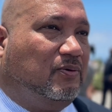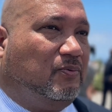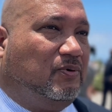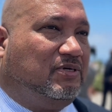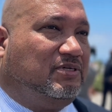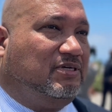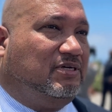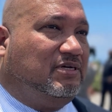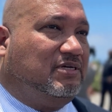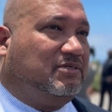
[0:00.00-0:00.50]

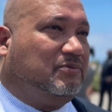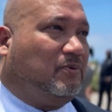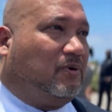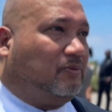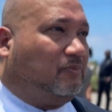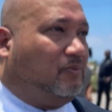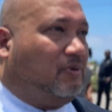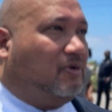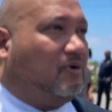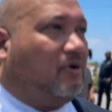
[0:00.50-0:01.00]
which is
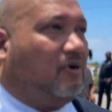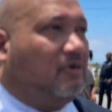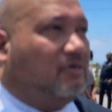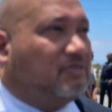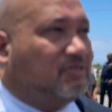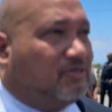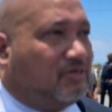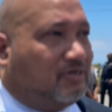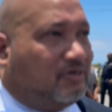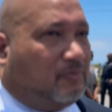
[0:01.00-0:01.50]
what we call the
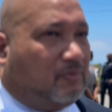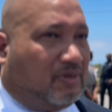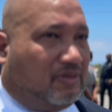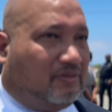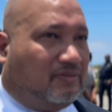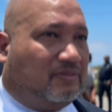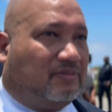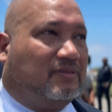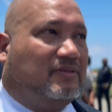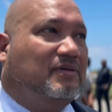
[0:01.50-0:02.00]
Share the
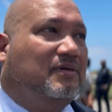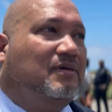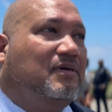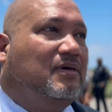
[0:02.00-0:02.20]
Wealth